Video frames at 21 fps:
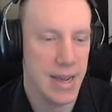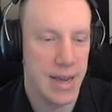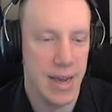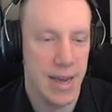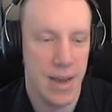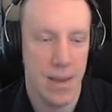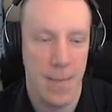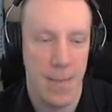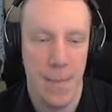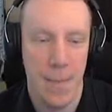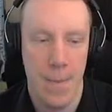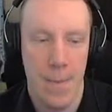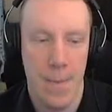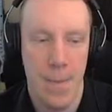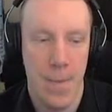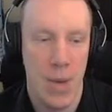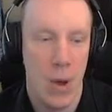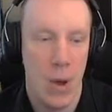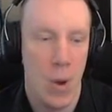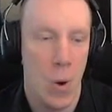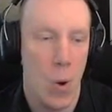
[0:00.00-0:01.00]

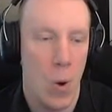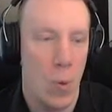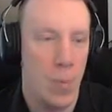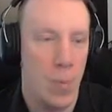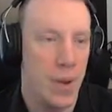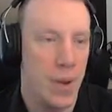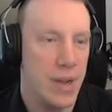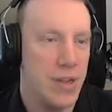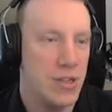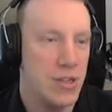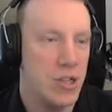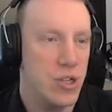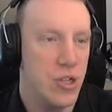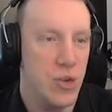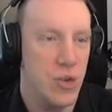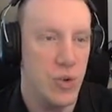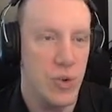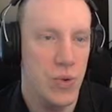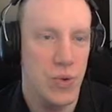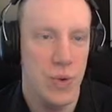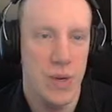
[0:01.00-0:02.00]
I'm hoping
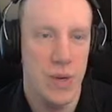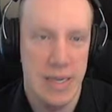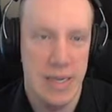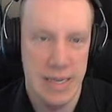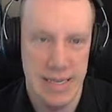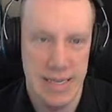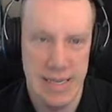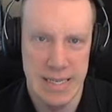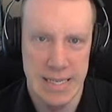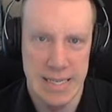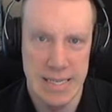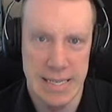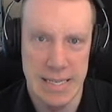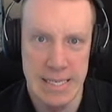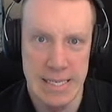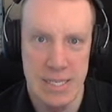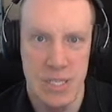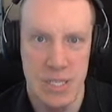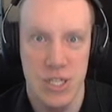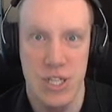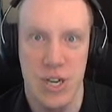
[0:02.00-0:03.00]
to
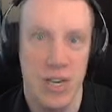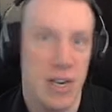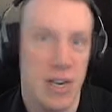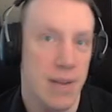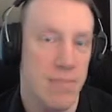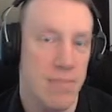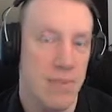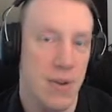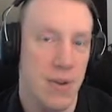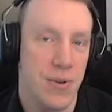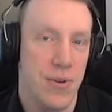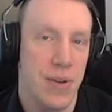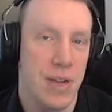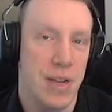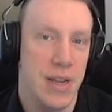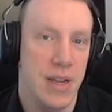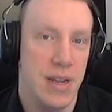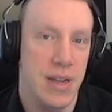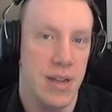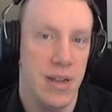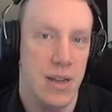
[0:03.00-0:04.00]
start
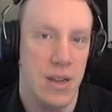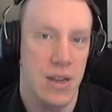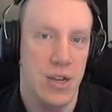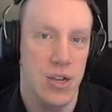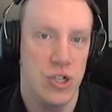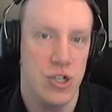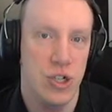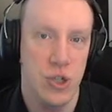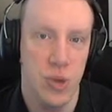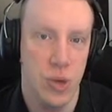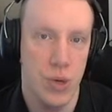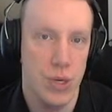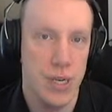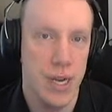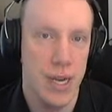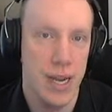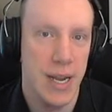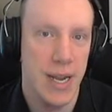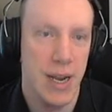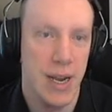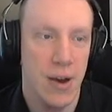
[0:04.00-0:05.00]
uploading
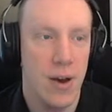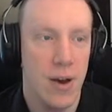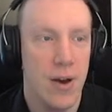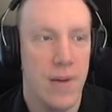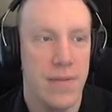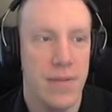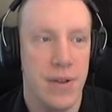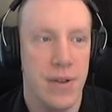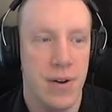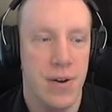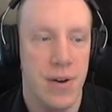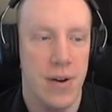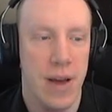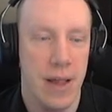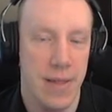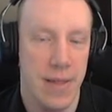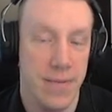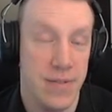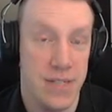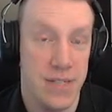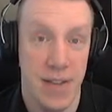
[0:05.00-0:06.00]
shortly after
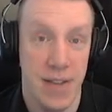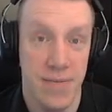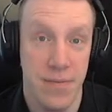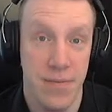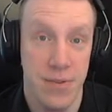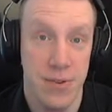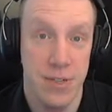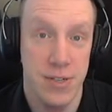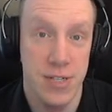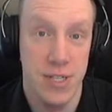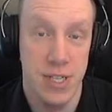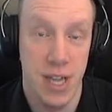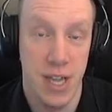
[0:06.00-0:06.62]
Alpha Sapphire is